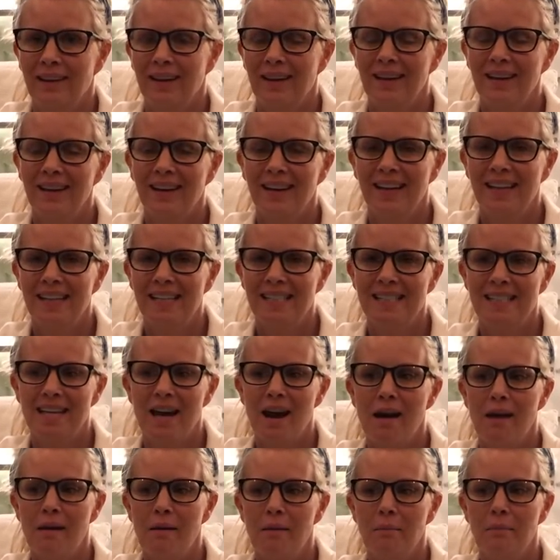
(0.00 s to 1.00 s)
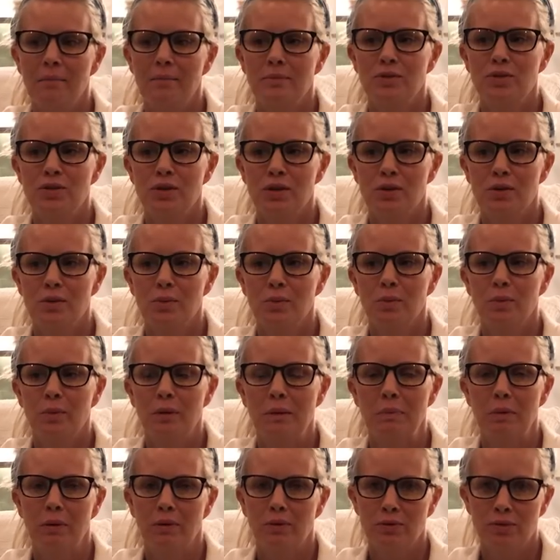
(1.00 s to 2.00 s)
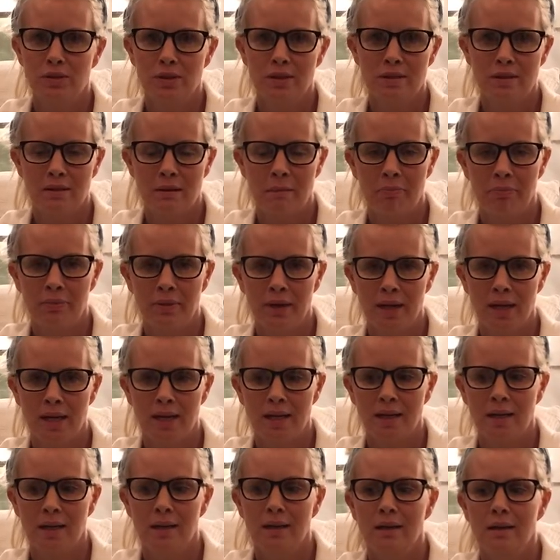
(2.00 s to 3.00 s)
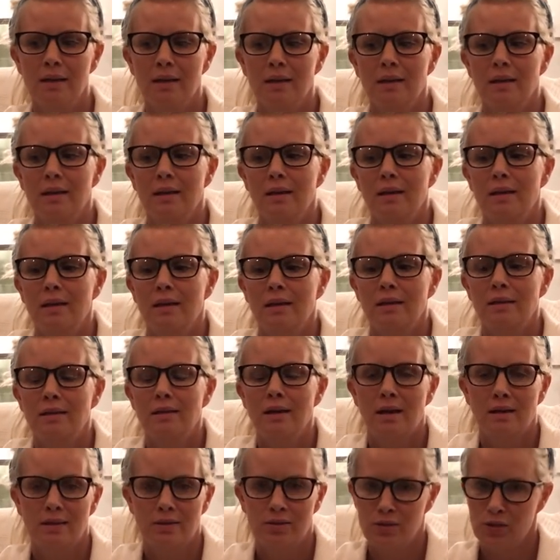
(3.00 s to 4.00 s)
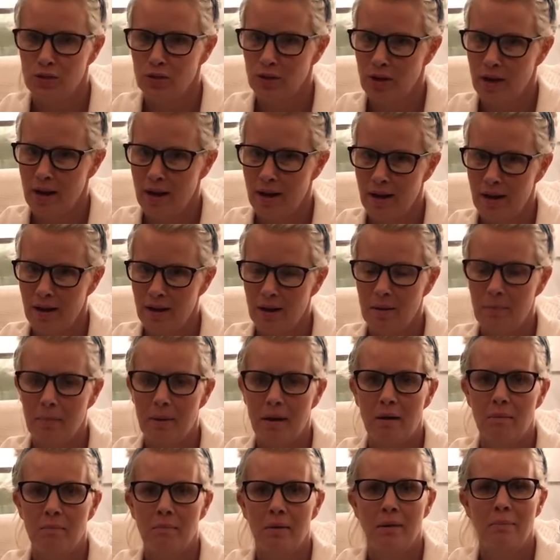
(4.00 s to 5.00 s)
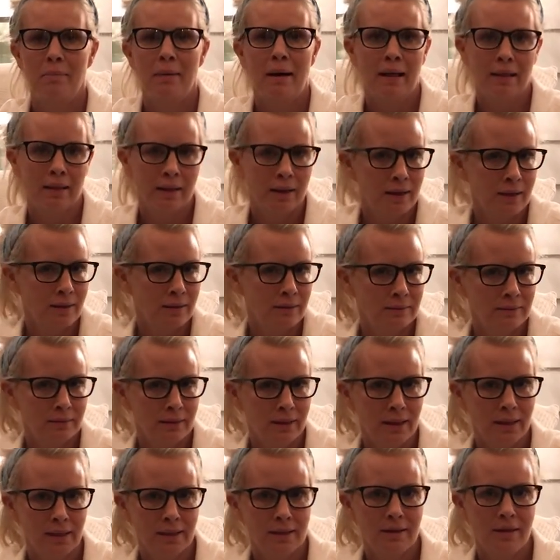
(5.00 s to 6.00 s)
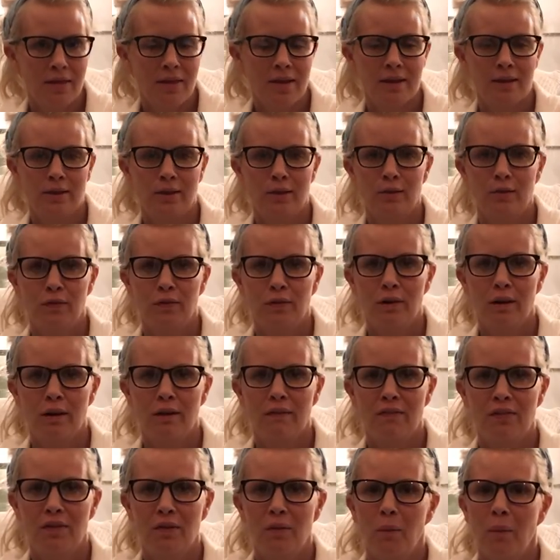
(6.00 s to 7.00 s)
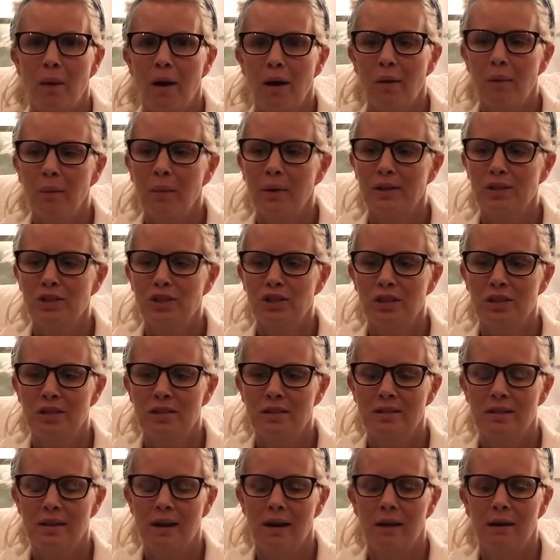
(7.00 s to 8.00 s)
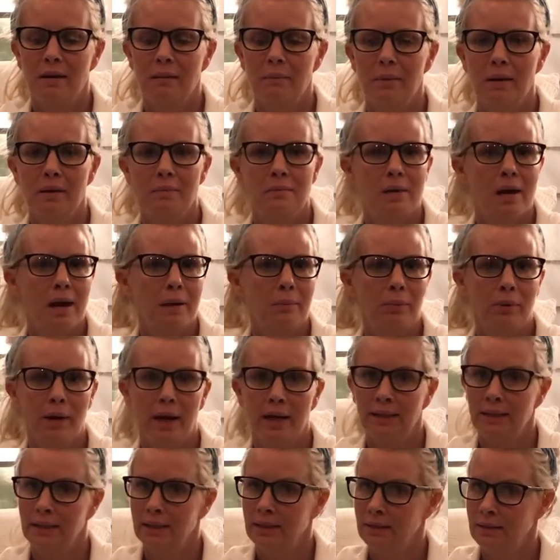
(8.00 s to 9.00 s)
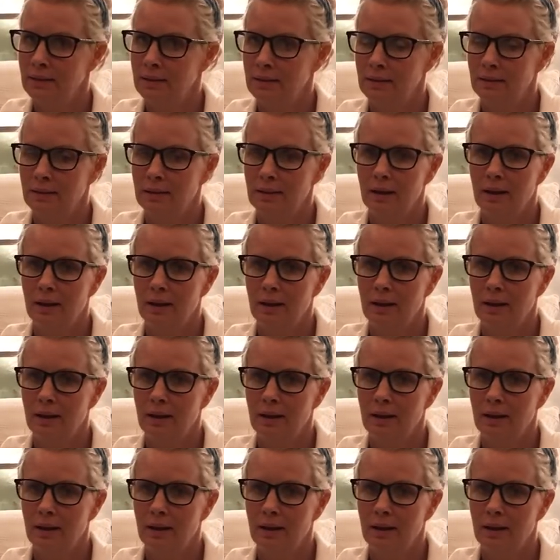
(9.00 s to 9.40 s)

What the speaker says: Hey guys, so we posted something yesterday about my belly, and thank you for all of the well wishes. I'm not pregnant.